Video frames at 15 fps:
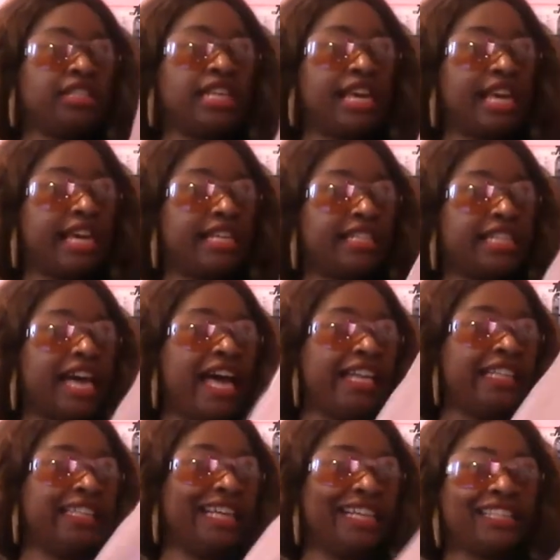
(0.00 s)
Yeah, it's
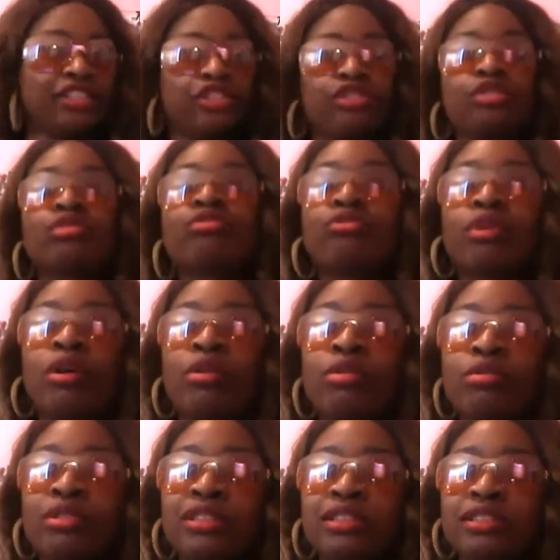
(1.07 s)
kind of like a
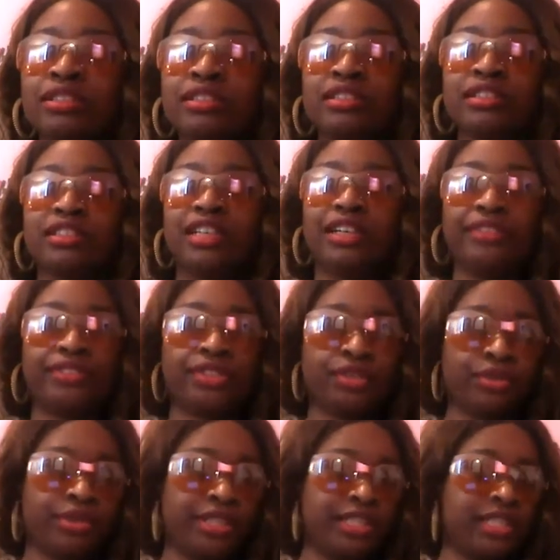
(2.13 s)
scroll of
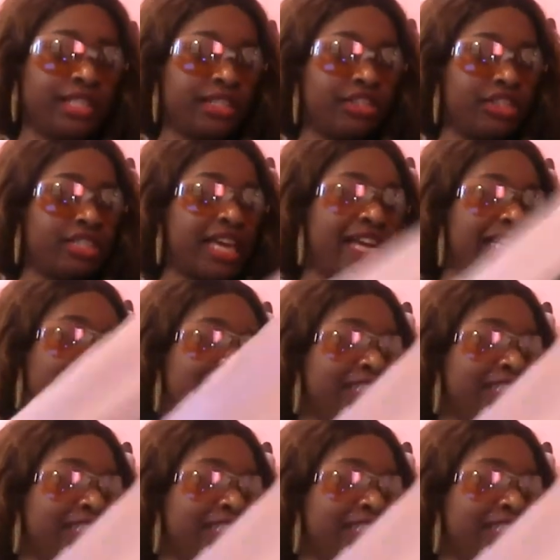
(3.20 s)
sorts. Just kind of